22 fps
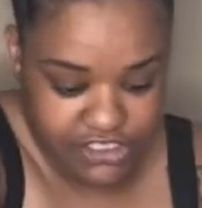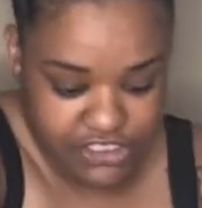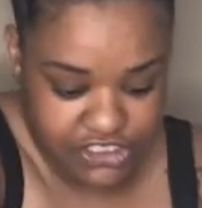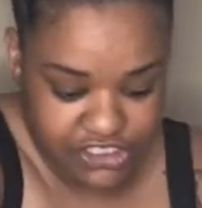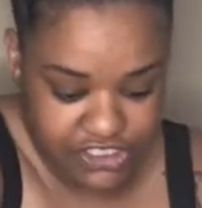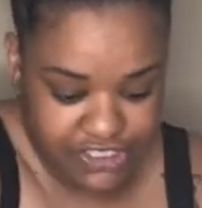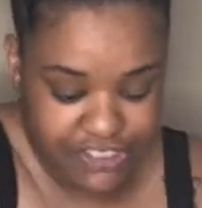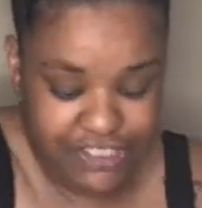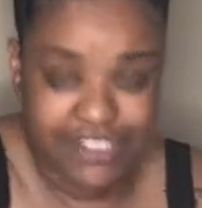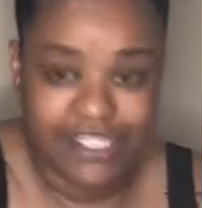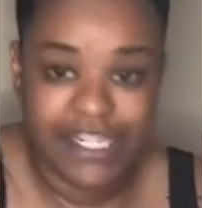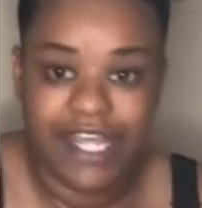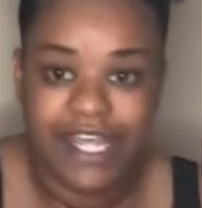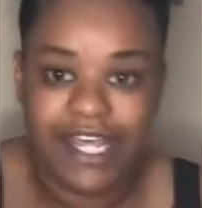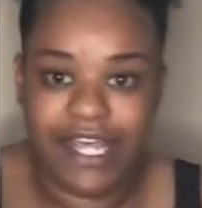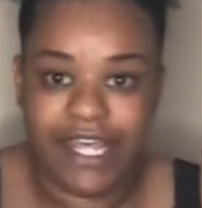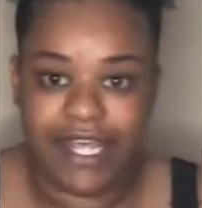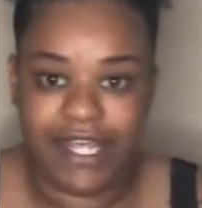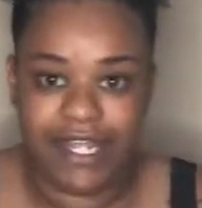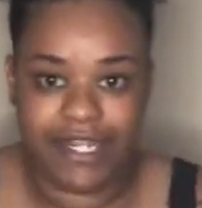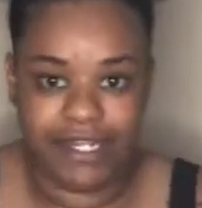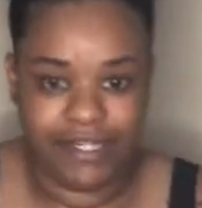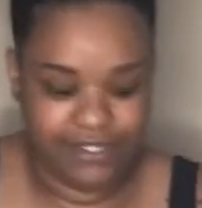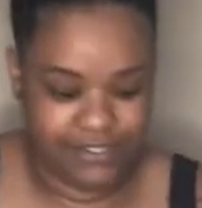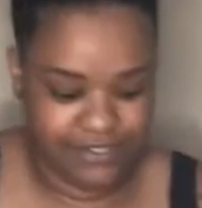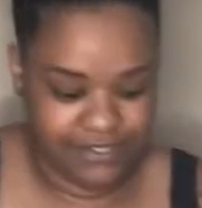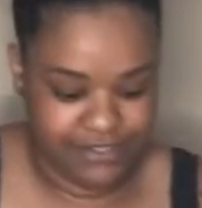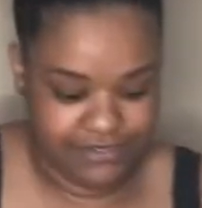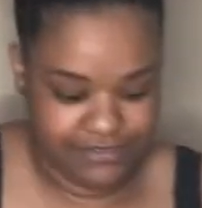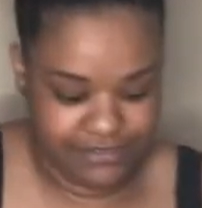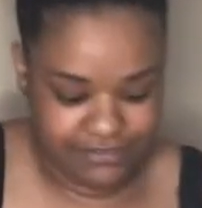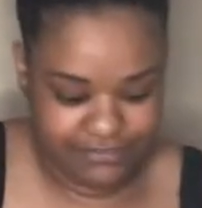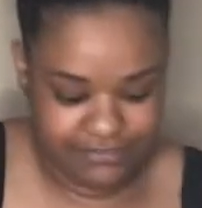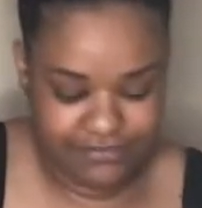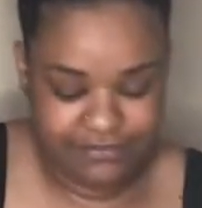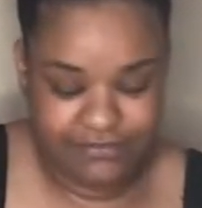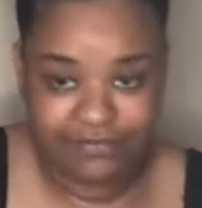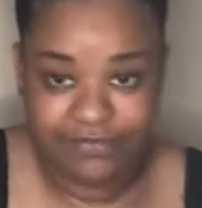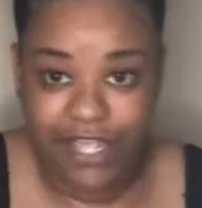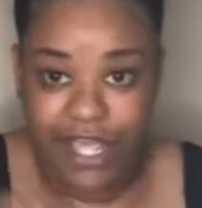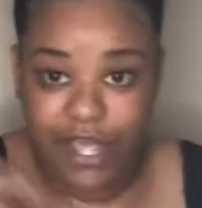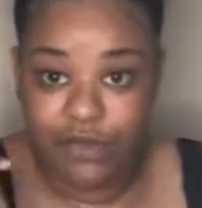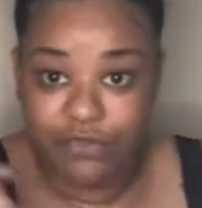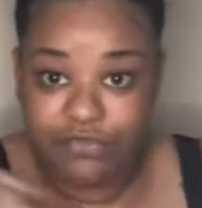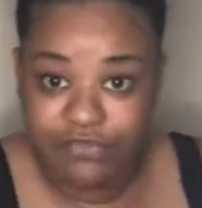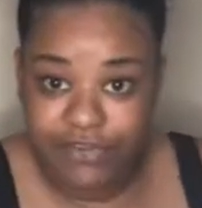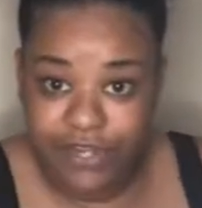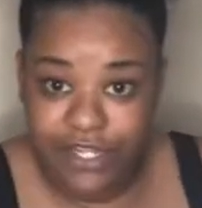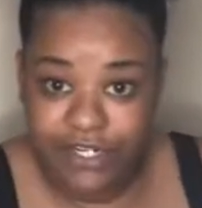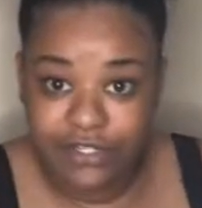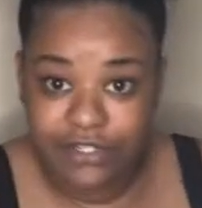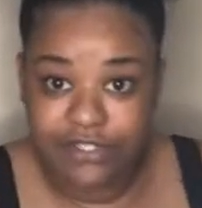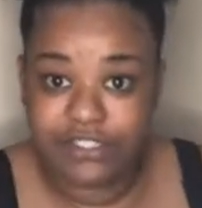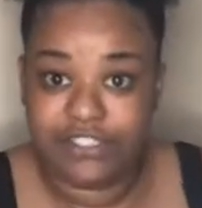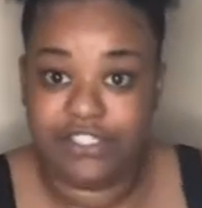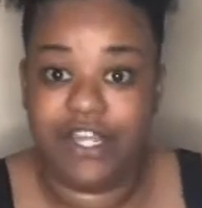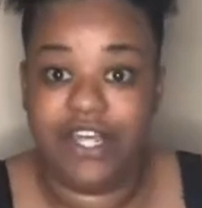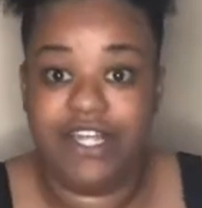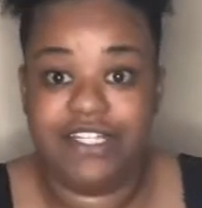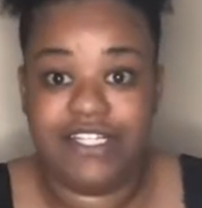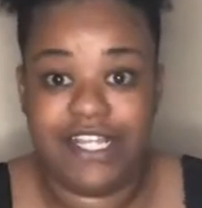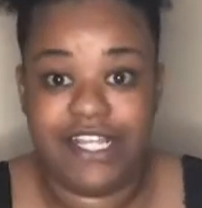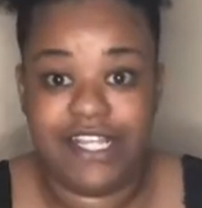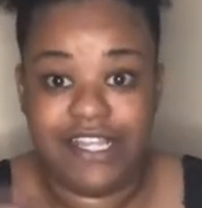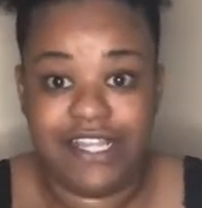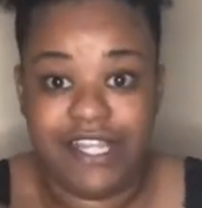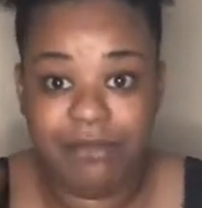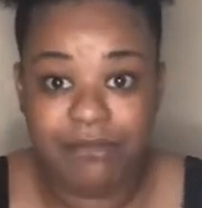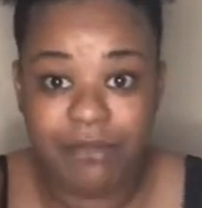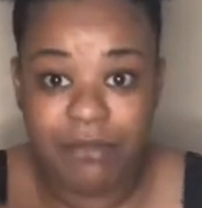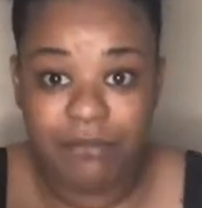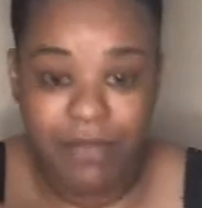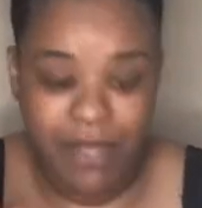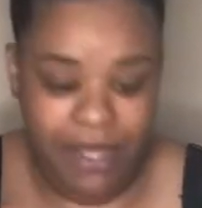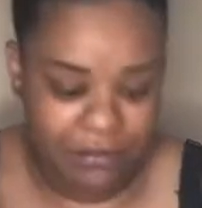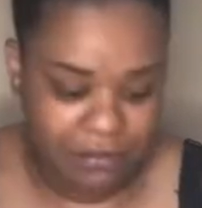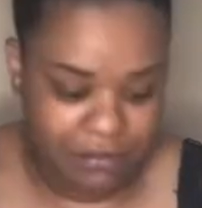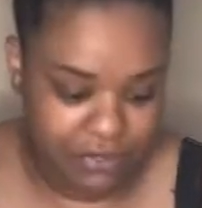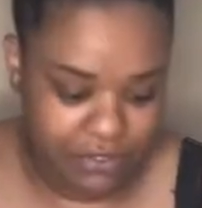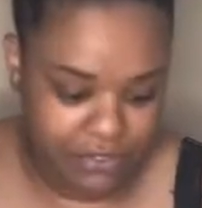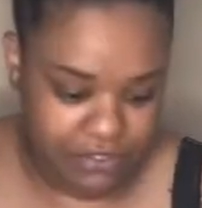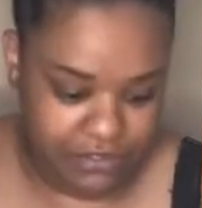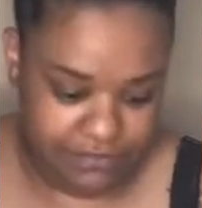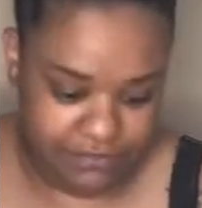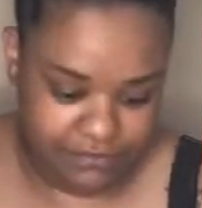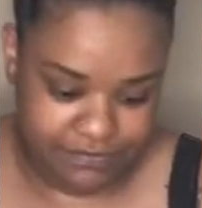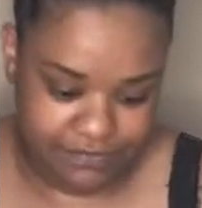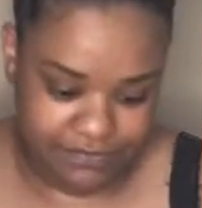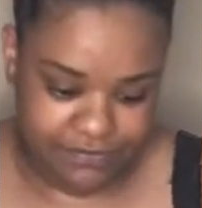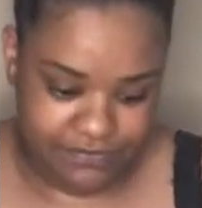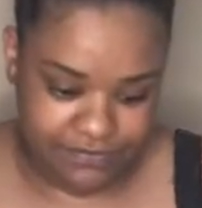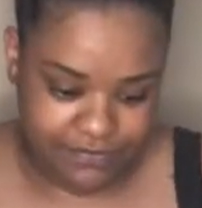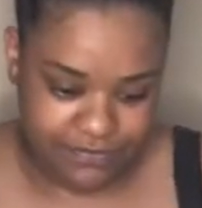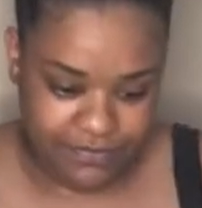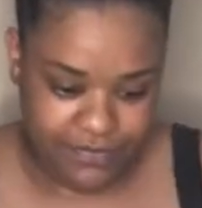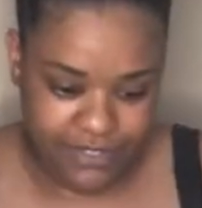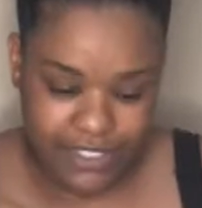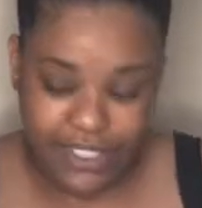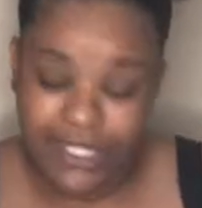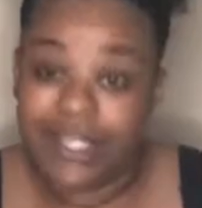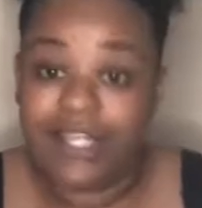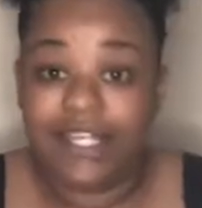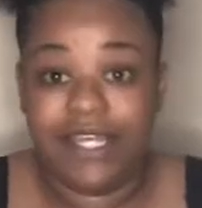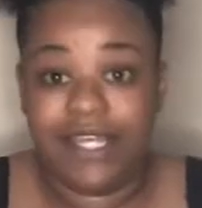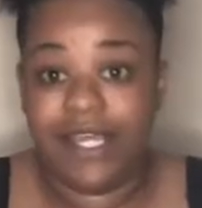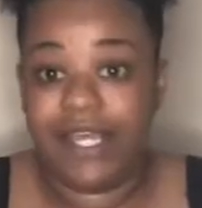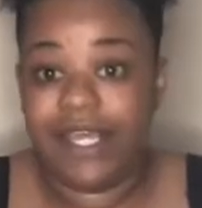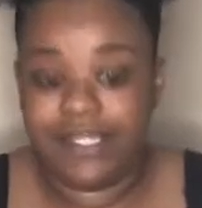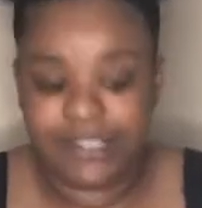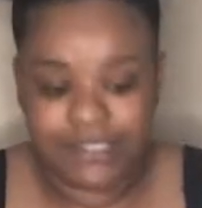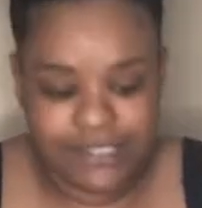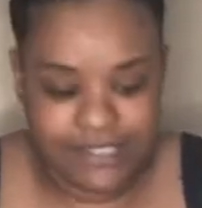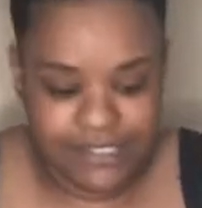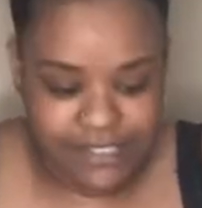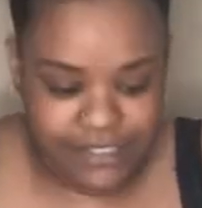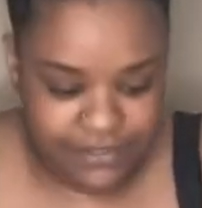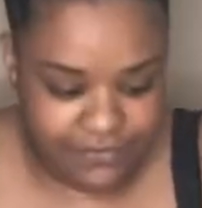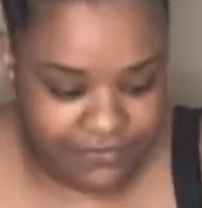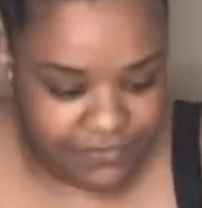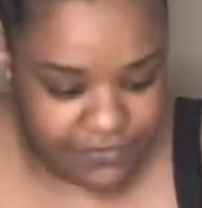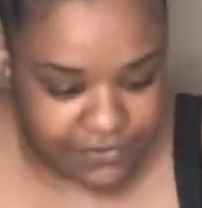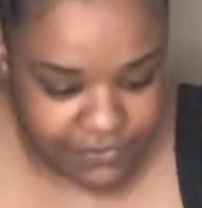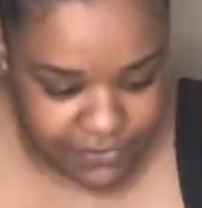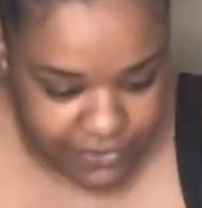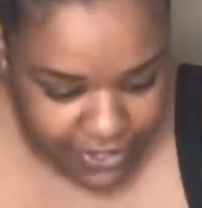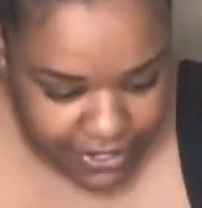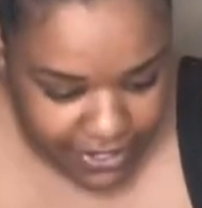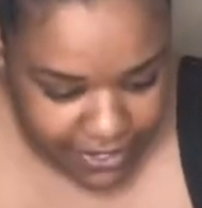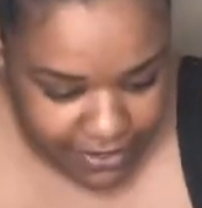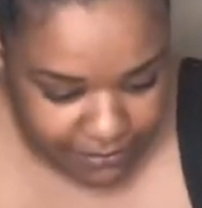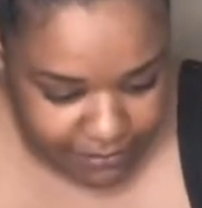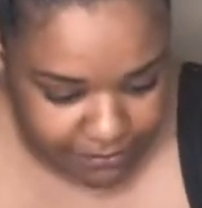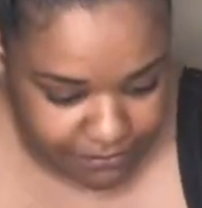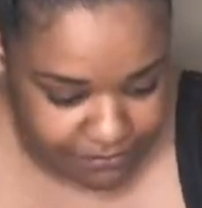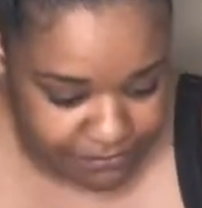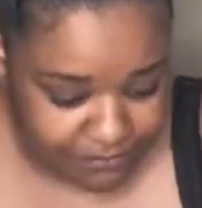she said Alfredo sauce and lemon pepper is good for crab.